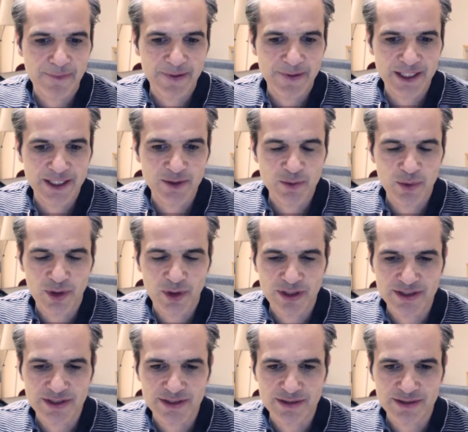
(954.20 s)
it
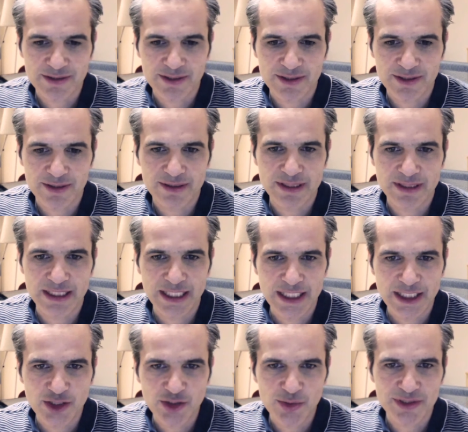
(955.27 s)
was
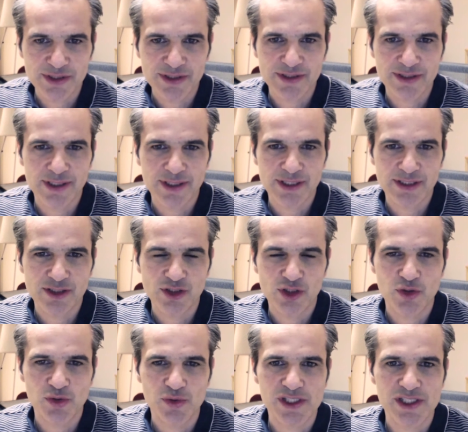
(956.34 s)
interesting
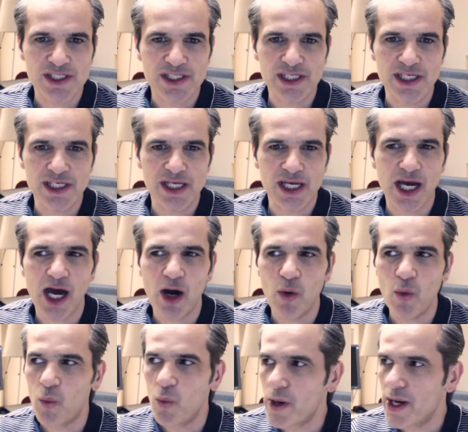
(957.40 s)
to see how
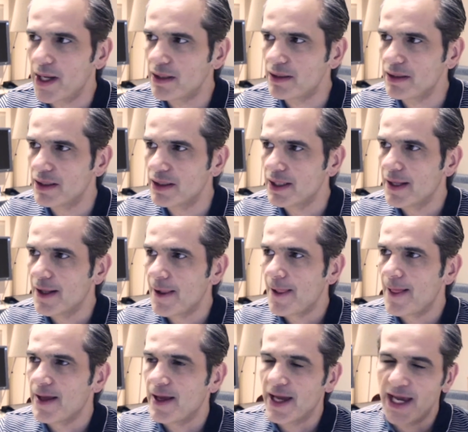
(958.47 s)
well
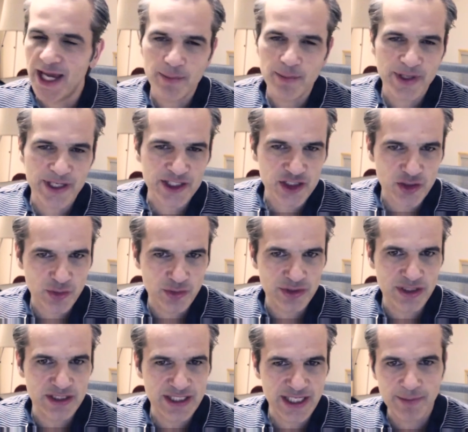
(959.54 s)
Apex could
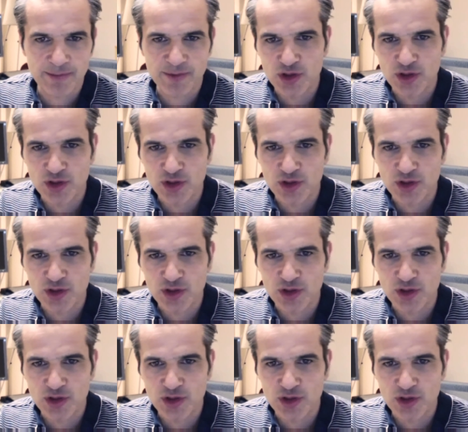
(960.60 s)
adapt